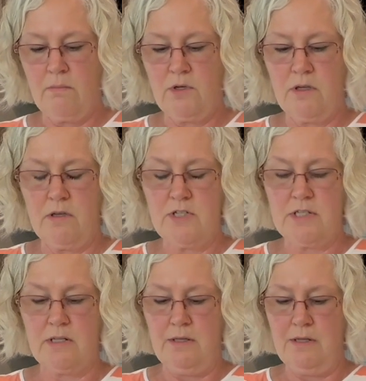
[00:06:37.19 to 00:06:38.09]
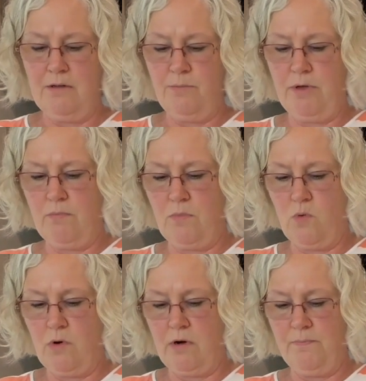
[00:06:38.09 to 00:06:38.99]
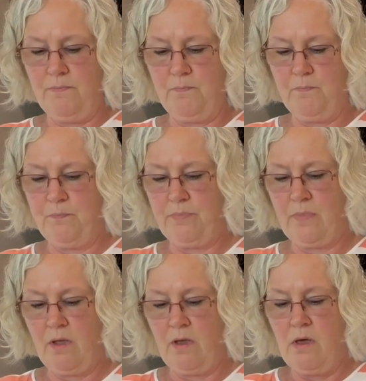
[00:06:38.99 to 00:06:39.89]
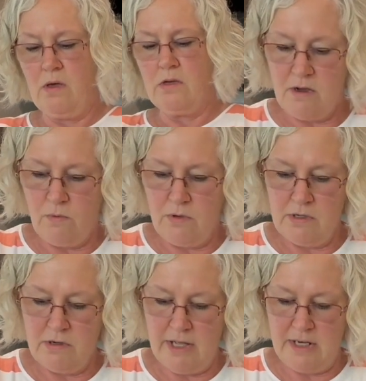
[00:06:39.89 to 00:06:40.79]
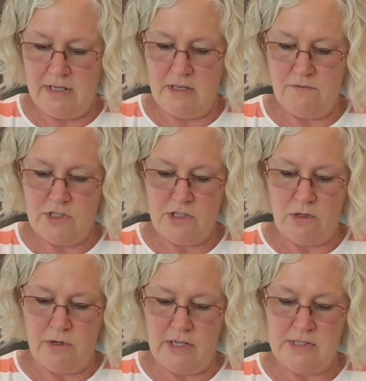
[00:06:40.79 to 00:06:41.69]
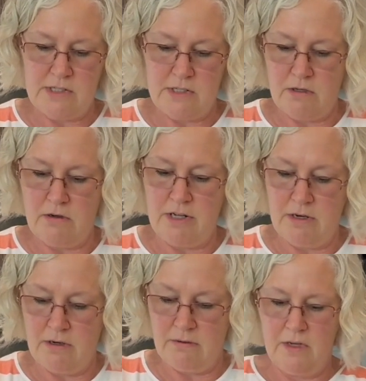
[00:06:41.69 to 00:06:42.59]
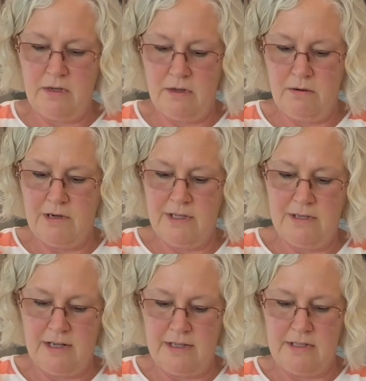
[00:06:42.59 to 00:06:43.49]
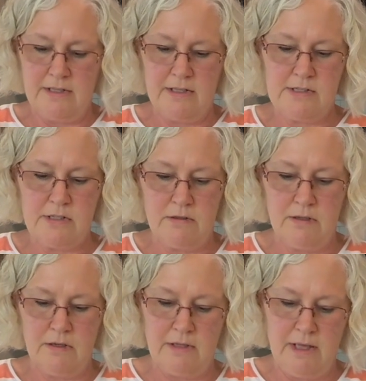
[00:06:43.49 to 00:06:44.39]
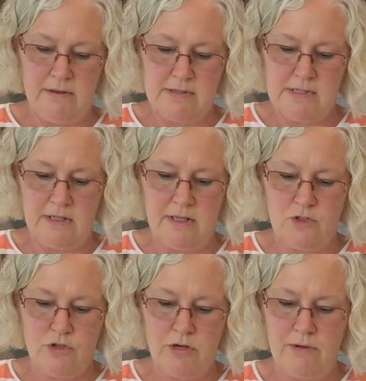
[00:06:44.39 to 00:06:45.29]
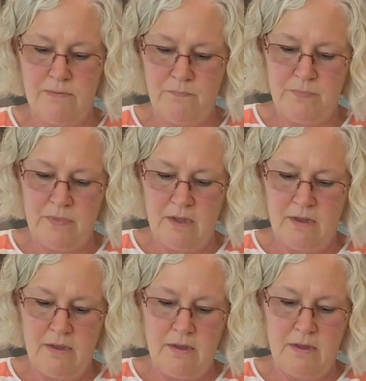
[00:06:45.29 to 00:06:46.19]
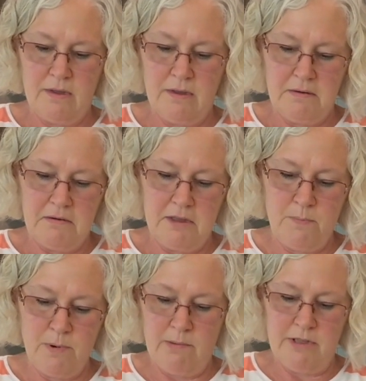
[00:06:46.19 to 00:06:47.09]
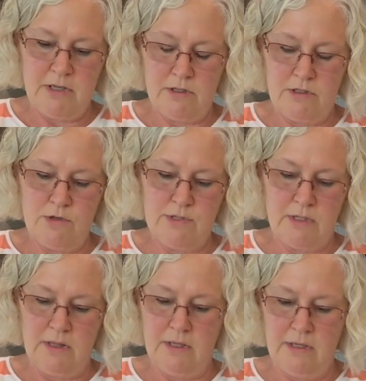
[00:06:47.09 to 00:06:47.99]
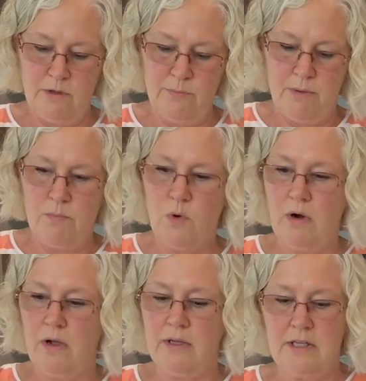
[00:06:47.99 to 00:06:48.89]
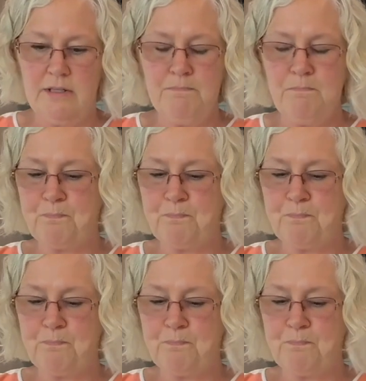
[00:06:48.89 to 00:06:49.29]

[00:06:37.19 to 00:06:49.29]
I'm going to give just a little bit more. So we're going to go ahead and give just a quick stir here. And you know what? I think that's good on that cilantro. It probably could use a little bit more onion.